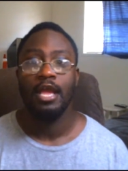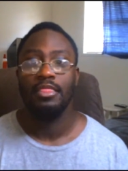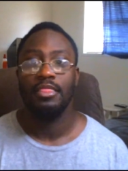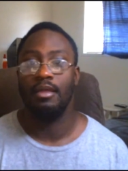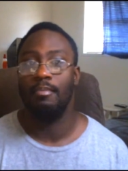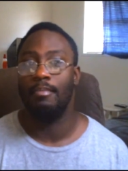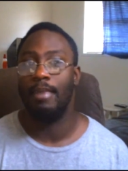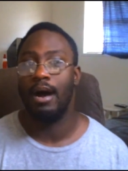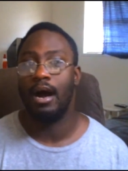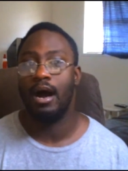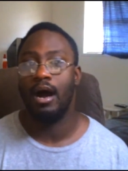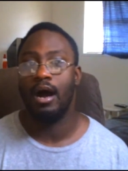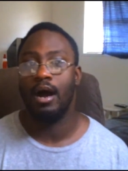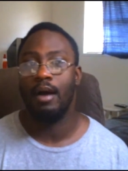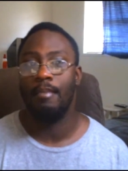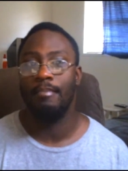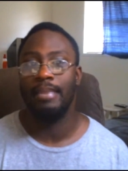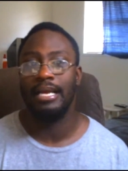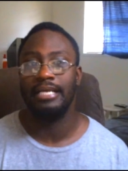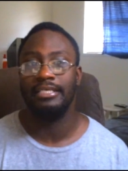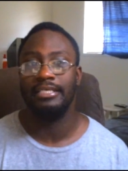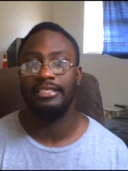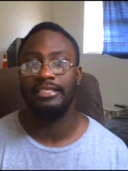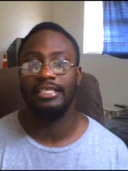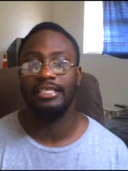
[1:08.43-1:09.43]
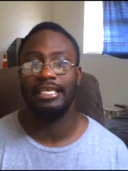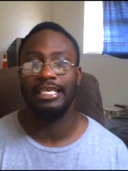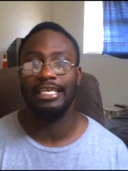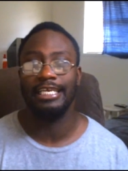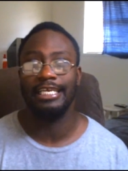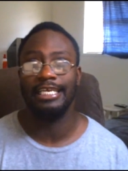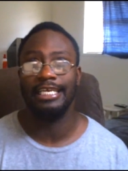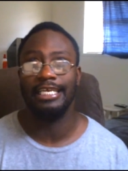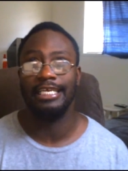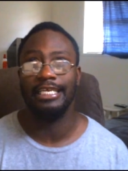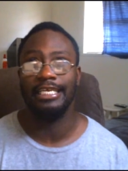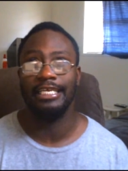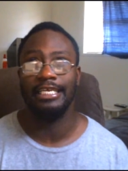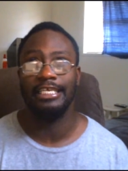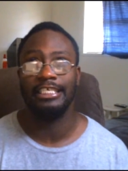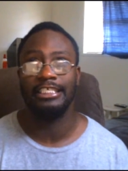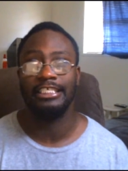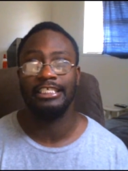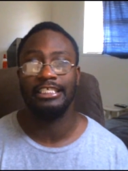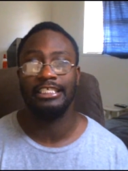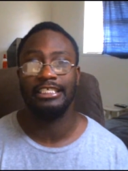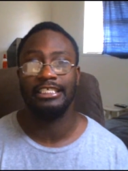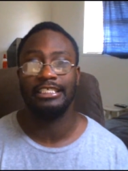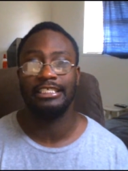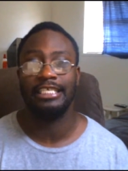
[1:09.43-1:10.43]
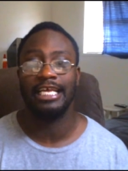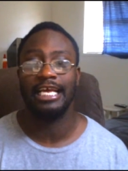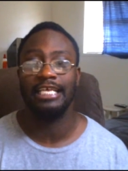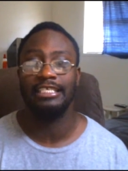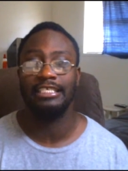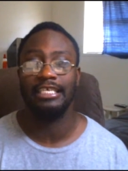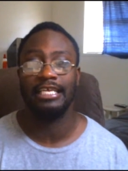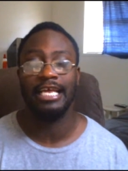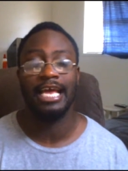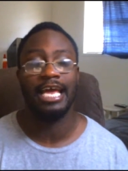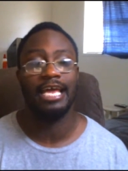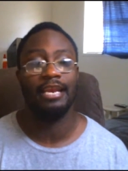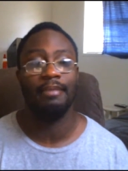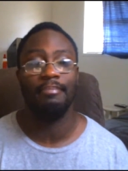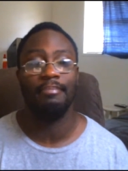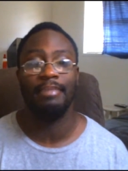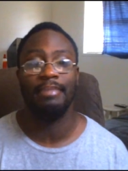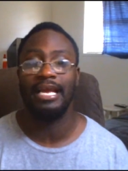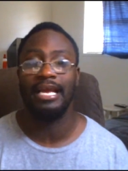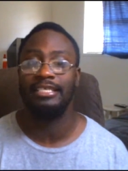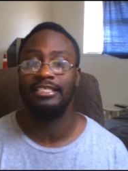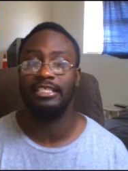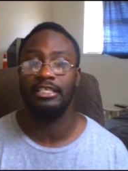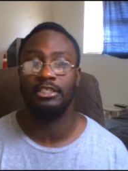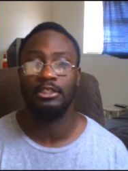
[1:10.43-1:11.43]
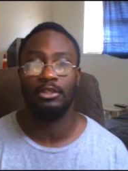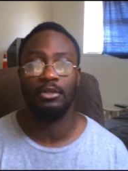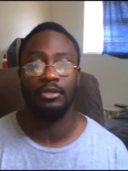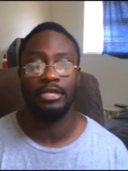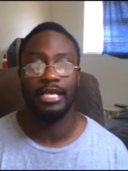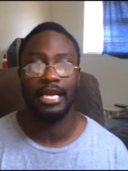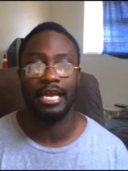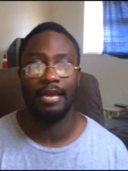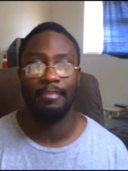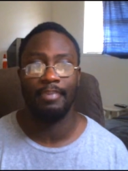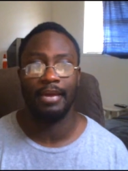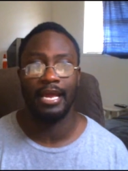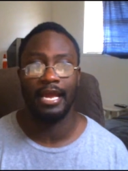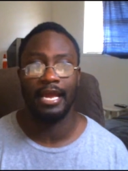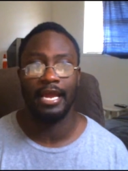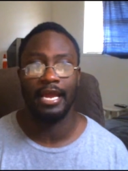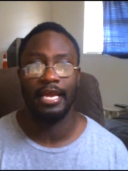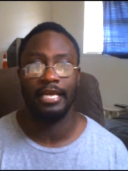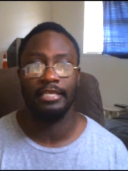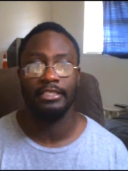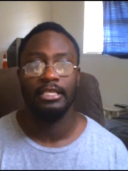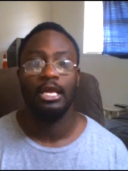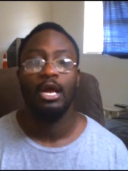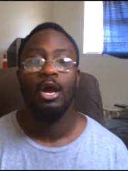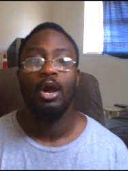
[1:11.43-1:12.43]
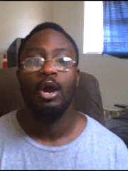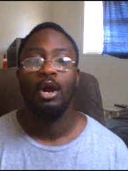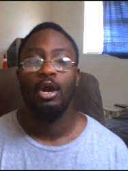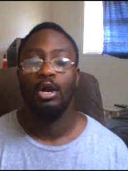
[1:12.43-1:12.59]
The mom basically hasn't had a man since her dad passed.